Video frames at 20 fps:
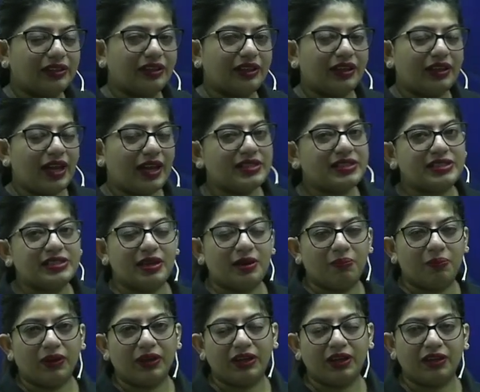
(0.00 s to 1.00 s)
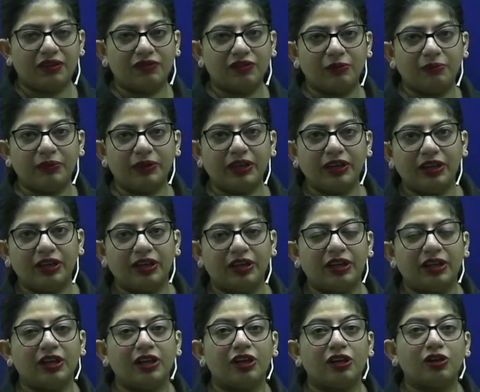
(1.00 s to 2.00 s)
the next step here will be
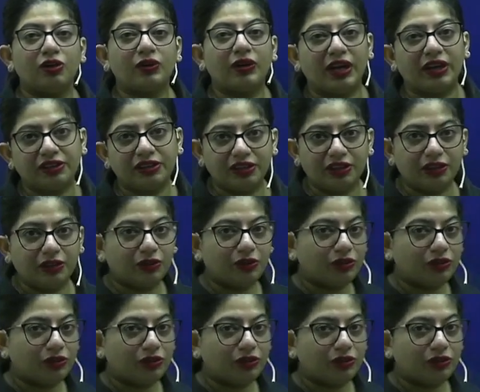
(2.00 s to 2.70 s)
to get it into the